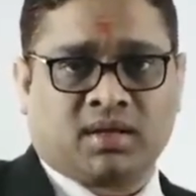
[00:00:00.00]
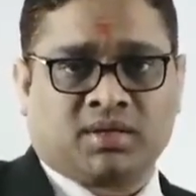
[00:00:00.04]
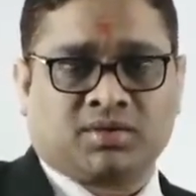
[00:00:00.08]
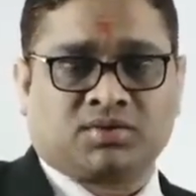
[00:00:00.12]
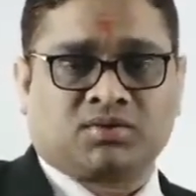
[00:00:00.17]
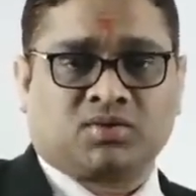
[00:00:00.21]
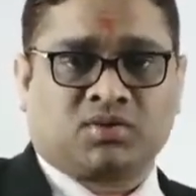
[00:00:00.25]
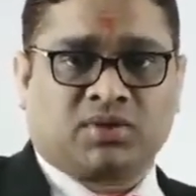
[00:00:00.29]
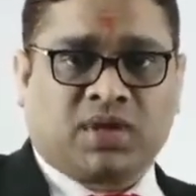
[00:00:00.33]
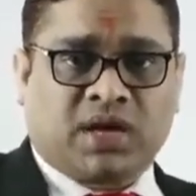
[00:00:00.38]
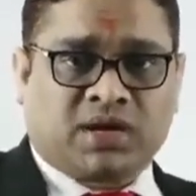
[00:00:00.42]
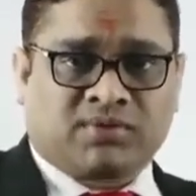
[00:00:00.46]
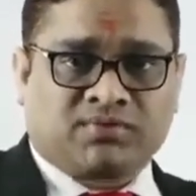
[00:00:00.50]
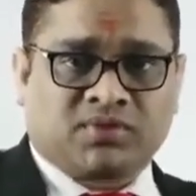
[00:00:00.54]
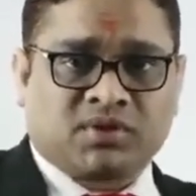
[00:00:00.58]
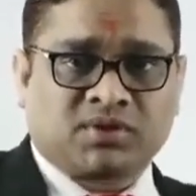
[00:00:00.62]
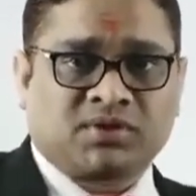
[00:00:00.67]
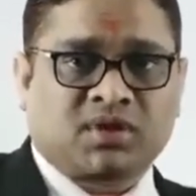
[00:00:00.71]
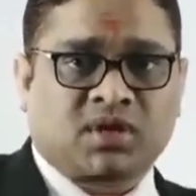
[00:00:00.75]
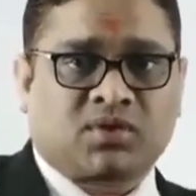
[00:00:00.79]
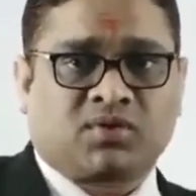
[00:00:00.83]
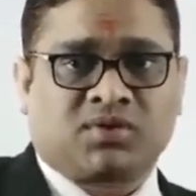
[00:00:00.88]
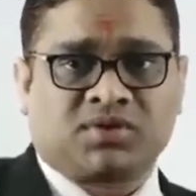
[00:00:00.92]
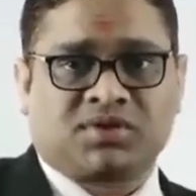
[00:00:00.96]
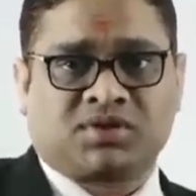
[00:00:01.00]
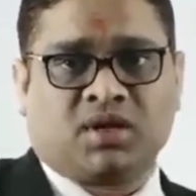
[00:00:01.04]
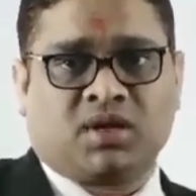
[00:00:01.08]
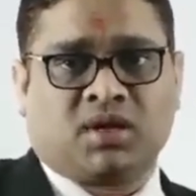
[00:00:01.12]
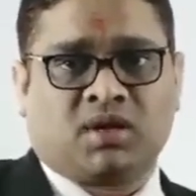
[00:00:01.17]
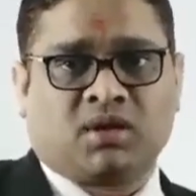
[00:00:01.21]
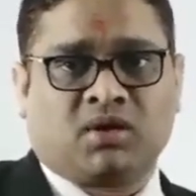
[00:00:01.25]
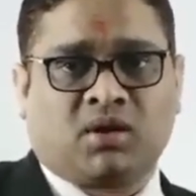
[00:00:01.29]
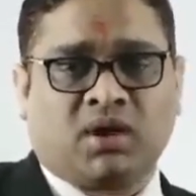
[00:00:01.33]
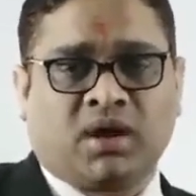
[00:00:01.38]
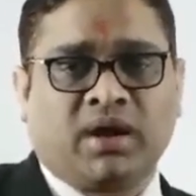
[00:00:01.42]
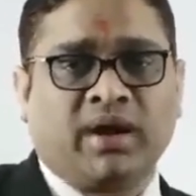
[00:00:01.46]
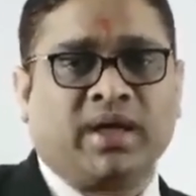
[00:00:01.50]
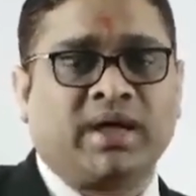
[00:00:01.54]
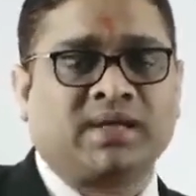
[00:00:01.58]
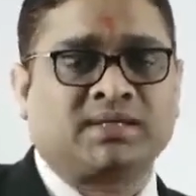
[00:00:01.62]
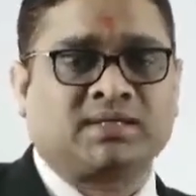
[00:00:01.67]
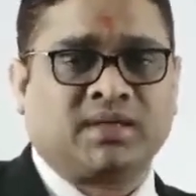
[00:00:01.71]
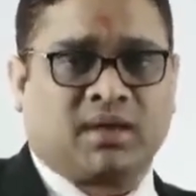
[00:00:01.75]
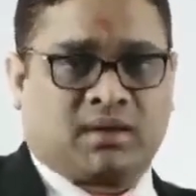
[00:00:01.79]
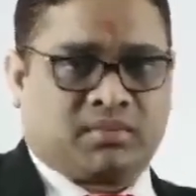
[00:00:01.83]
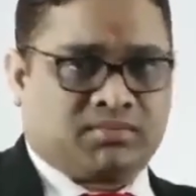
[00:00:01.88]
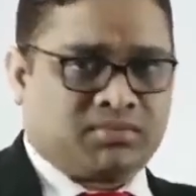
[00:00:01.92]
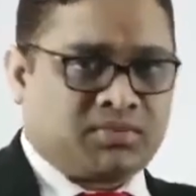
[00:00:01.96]
So that was the question in All India
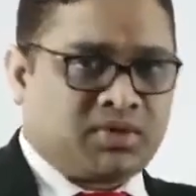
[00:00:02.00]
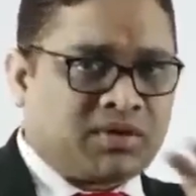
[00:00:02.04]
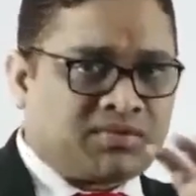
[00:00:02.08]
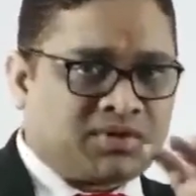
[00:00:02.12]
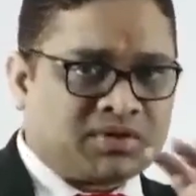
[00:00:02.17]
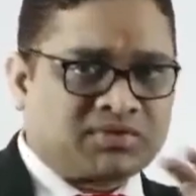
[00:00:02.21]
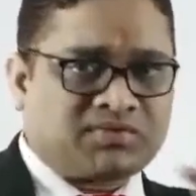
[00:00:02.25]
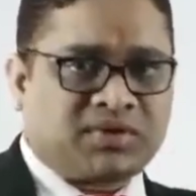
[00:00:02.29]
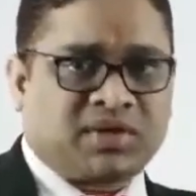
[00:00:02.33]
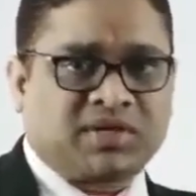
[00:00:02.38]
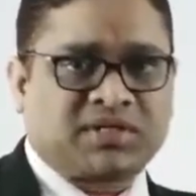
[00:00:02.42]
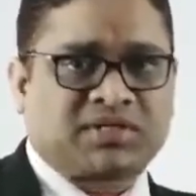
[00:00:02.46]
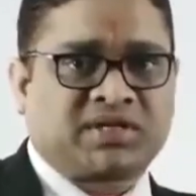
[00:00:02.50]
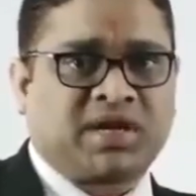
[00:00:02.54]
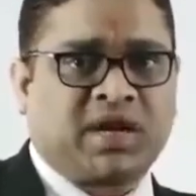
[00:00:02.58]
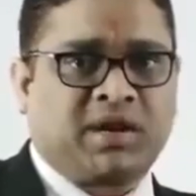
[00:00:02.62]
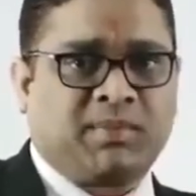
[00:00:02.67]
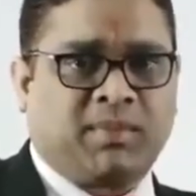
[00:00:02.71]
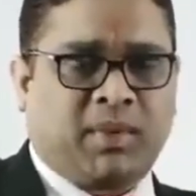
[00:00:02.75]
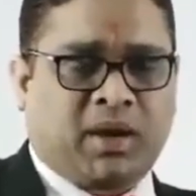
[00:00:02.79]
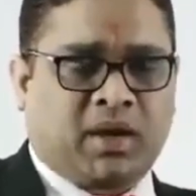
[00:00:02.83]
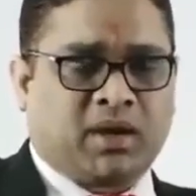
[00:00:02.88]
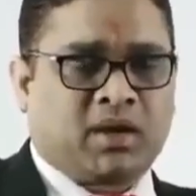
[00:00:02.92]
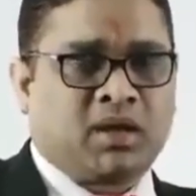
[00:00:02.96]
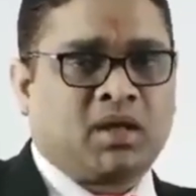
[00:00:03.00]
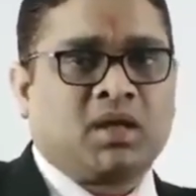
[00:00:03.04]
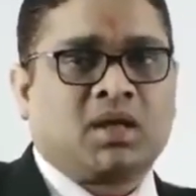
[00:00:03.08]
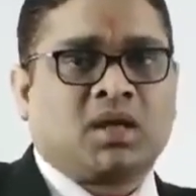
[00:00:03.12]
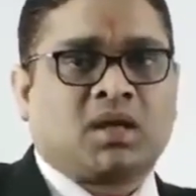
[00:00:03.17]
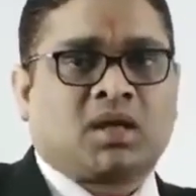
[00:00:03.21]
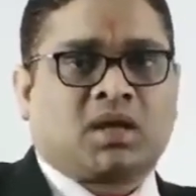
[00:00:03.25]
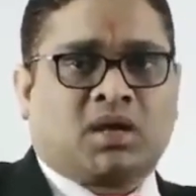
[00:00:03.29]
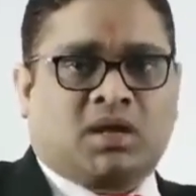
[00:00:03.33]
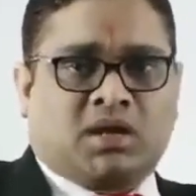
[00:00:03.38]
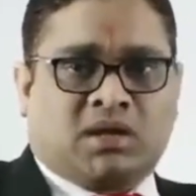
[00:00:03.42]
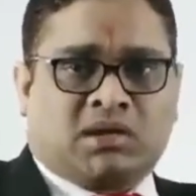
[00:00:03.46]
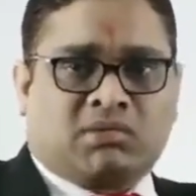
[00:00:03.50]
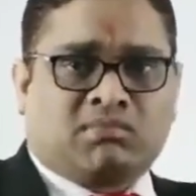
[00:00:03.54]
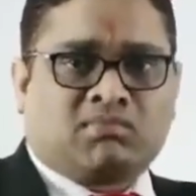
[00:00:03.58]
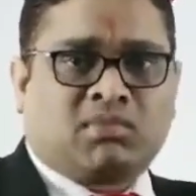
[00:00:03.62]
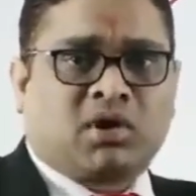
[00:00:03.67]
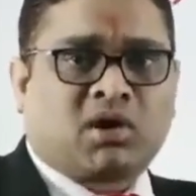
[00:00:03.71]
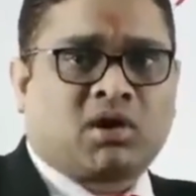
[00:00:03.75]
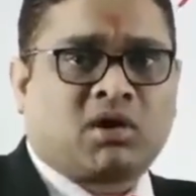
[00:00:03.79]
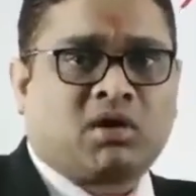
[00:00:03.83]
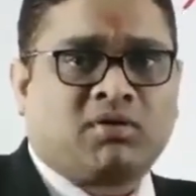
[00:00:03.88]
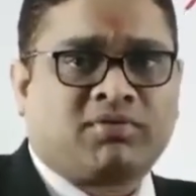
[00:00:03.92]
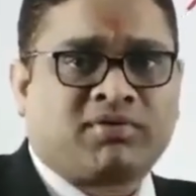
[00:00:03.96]
exam. There was one statement that
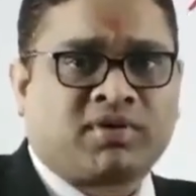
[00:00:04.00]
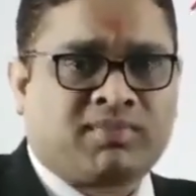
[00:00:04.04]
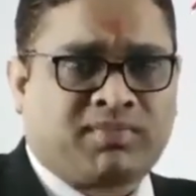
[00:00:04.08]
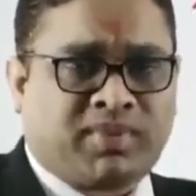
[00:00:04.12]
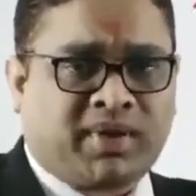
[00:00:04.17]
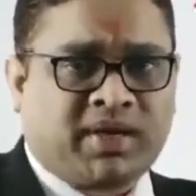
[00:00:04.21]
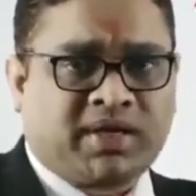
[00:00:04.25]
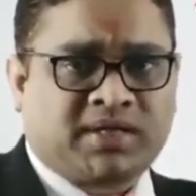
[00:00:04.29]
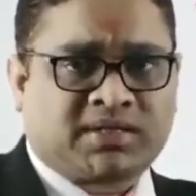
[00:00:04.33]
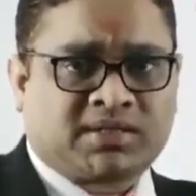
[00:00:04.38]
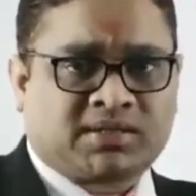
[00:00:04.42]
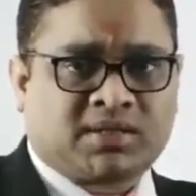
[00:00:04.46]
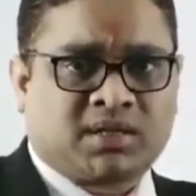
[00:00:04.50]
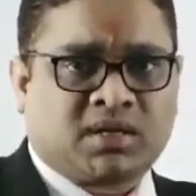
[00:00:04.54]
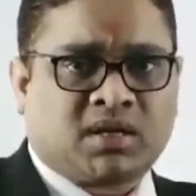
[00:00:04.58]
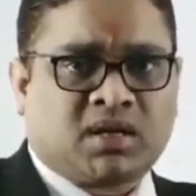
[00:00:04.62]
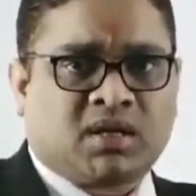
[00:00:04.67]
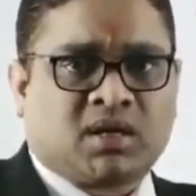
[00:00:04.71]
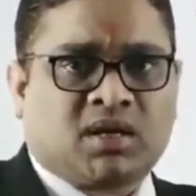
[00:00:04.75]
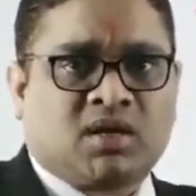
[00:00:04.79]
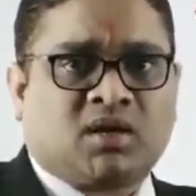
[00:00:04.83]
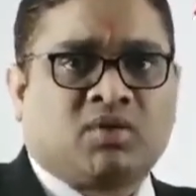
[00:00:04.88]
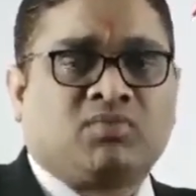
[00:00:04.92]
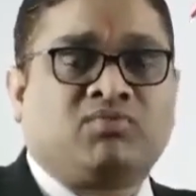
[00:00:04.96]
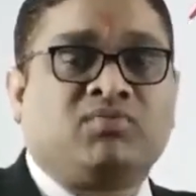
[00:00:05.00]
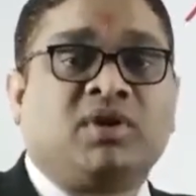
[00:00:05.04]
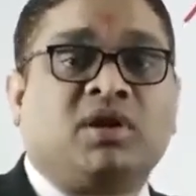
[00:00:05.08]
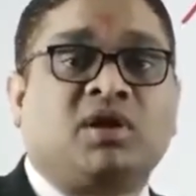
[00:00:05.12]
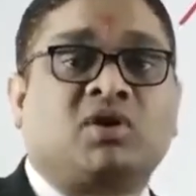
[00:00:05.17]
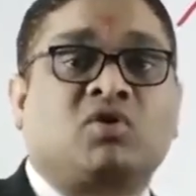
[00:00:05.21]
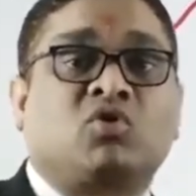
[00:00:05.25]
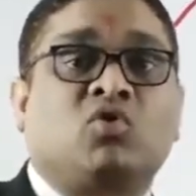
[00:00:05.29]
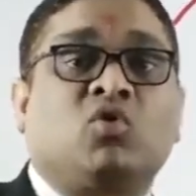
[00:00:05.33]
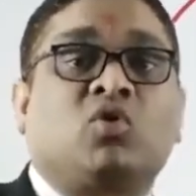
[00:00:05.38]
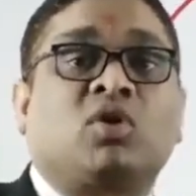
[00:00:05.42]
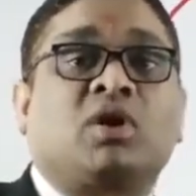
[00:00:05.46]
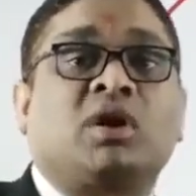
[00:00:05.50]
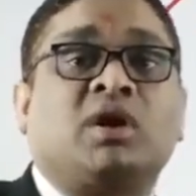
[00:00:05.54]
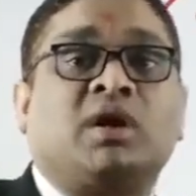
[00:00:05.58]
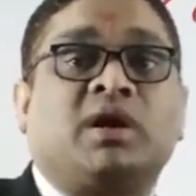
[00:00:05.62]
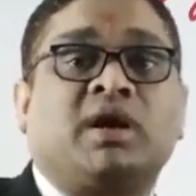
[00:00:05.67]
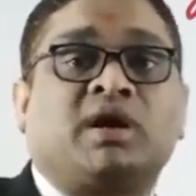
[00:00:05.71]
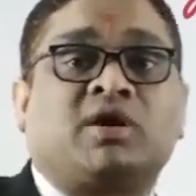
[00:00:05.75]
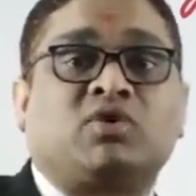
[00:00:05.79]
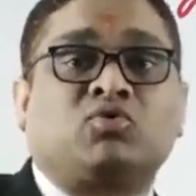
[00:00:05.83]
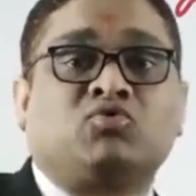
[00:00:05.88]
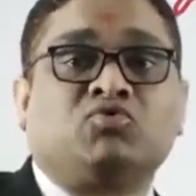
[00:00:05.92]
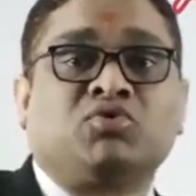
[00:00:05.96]
number of repeats will
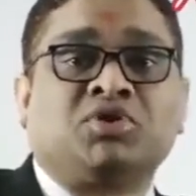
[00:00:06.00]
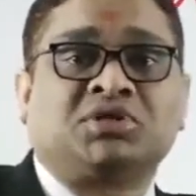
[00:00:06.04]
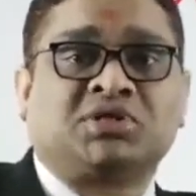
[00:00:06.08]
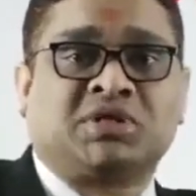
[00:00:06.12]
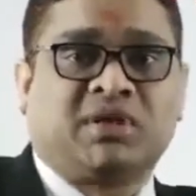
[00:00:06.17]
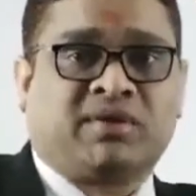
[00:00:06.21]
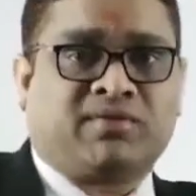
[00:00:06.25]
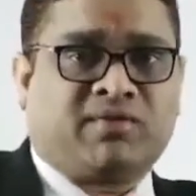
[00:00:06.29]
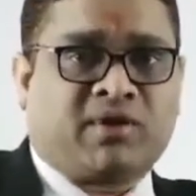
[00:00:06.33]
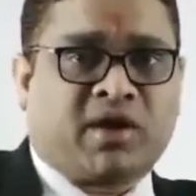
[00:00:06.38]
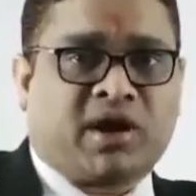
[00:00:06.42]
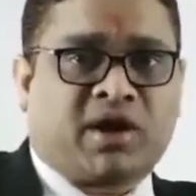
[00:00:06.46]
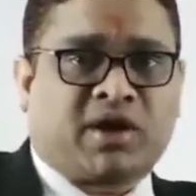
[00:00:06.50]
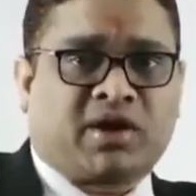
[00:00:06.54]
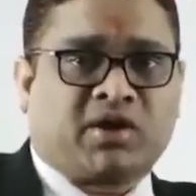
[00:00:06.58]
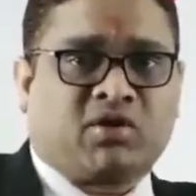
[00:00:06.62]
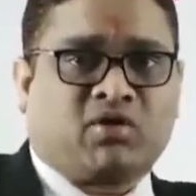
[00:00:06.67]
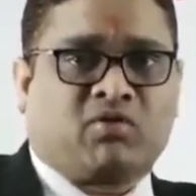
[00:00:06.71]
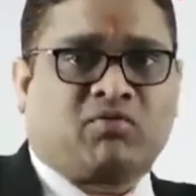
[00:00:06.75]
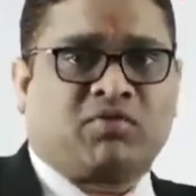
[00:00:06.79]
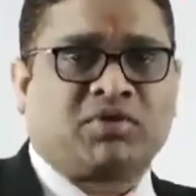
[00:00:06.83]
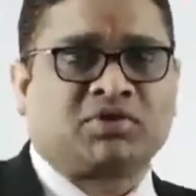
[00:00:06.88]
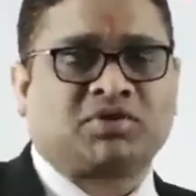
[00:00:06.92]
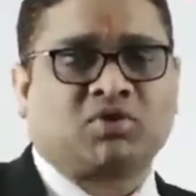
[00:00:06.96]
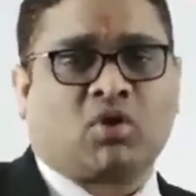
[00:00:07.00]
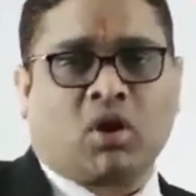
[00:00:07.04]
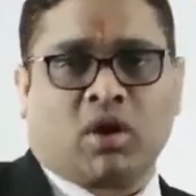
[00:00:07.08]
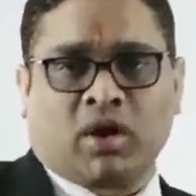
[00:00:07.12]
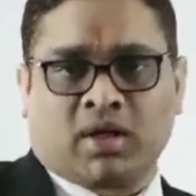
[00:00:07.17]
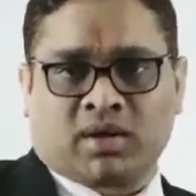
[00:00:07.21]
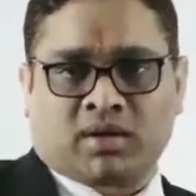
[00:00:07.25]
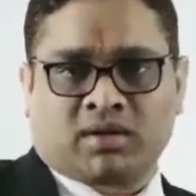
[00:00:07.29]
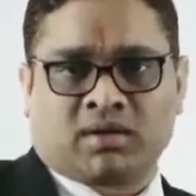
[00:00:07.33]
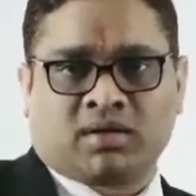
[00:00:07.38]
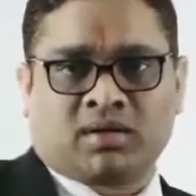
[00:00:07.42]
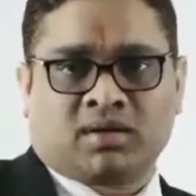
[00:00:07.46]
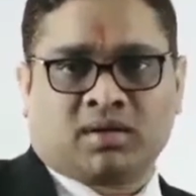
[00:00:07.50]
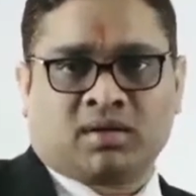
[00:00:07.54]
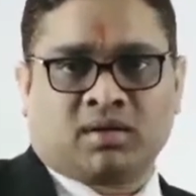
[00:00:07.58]
correlate to the severity of disorder,